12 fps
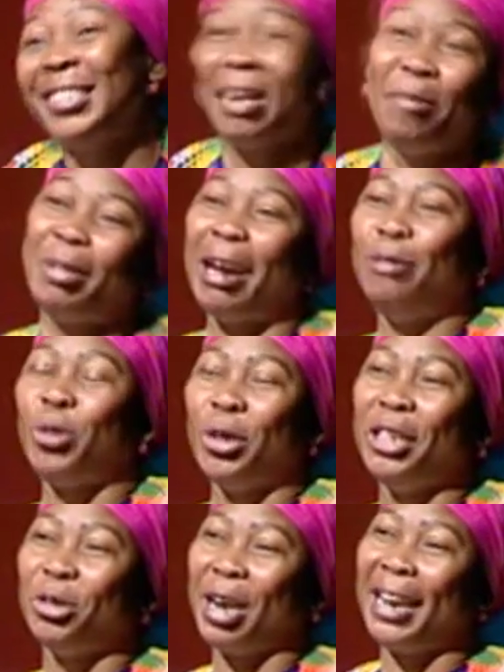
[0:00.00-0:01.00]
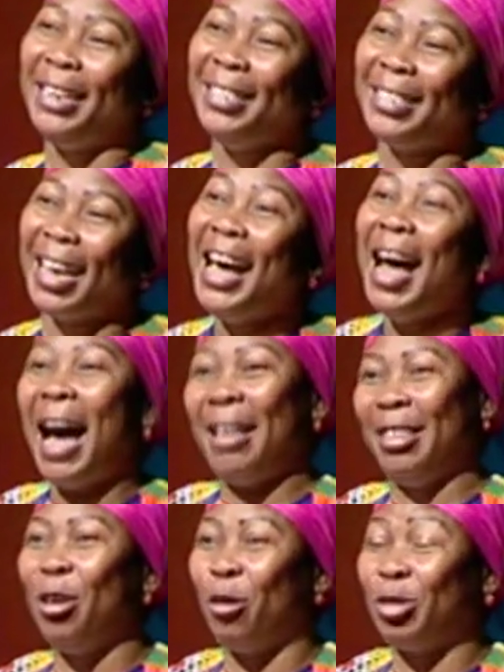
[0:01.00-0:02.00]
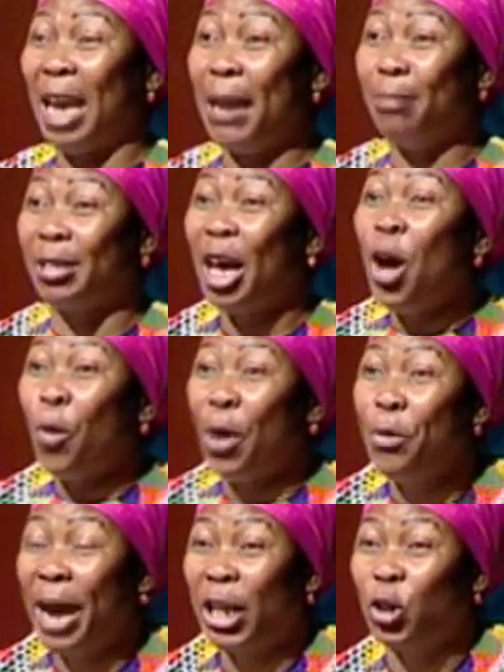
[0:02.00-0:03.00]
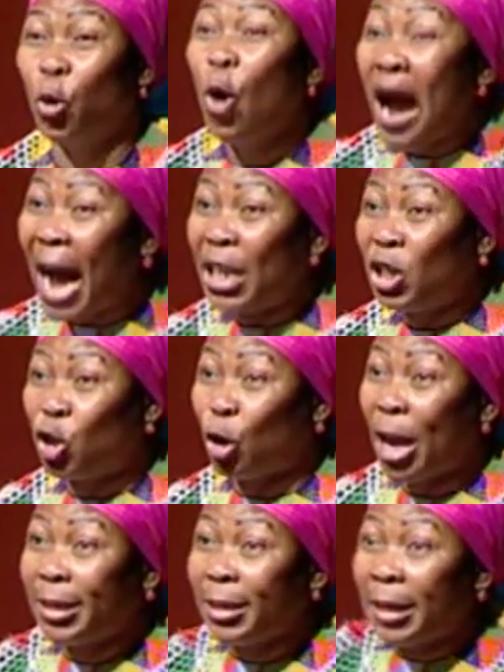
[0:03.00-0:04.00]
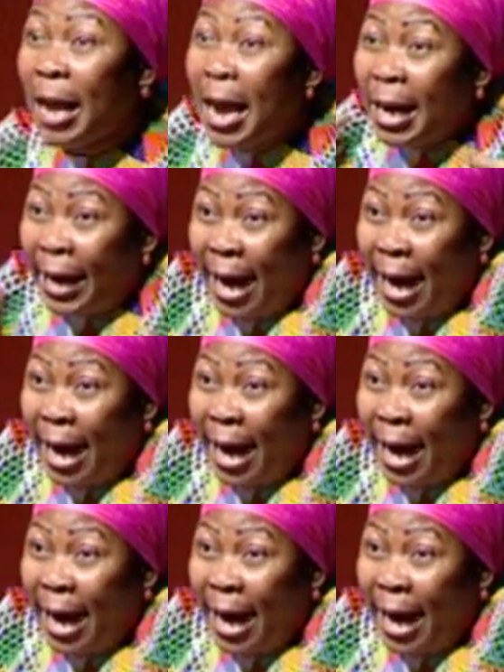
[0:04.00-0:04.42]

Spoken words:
Sometimes when it rains, I think of times when we had to undress,